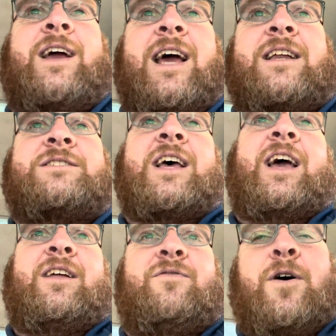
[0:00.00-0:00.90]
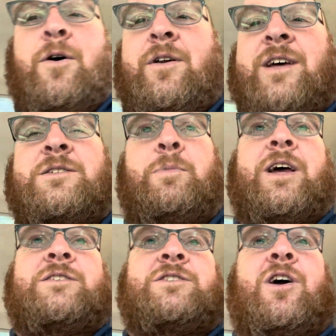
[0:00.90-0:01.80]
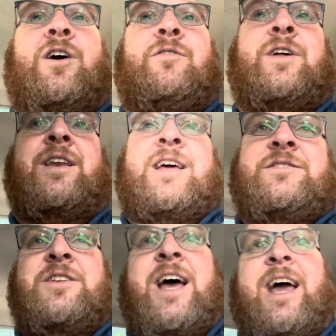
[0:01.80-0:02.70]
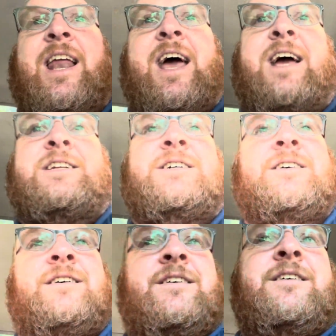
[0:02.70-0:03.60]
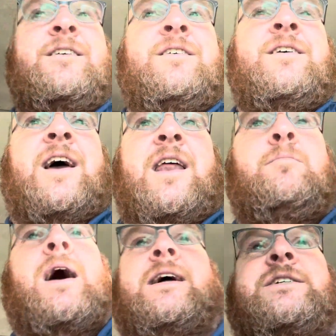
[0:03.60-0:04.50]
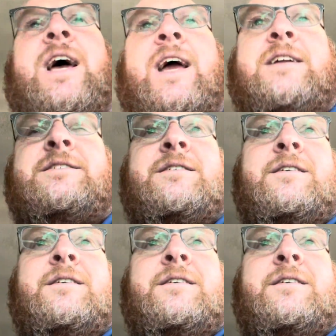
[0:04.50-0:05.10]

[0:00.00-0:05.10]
get to see the food that's being served in this day and age, and it might change.